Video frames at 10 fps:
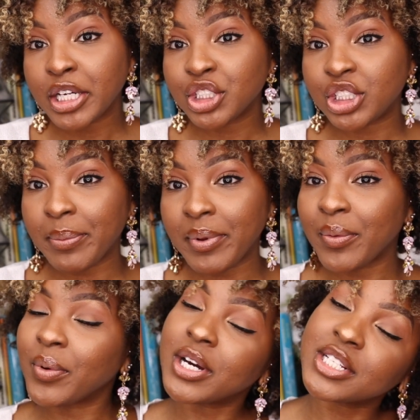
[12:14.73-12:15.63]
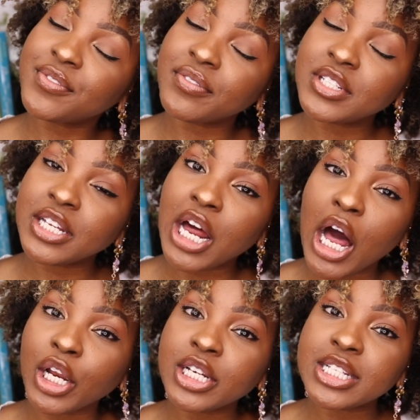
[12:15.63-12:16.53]
Shipping was fifteen
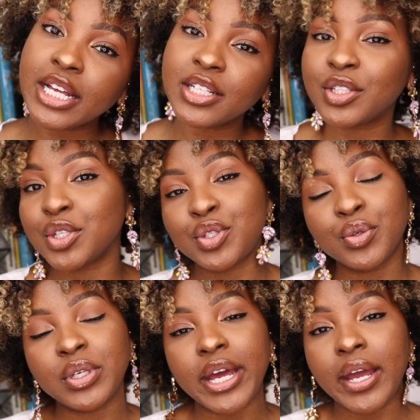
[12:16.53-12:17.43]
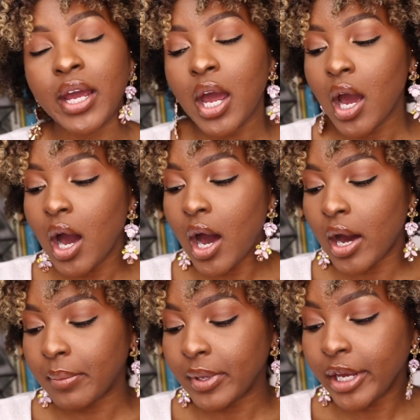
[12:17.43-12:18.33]
dollars. I did the two-day um,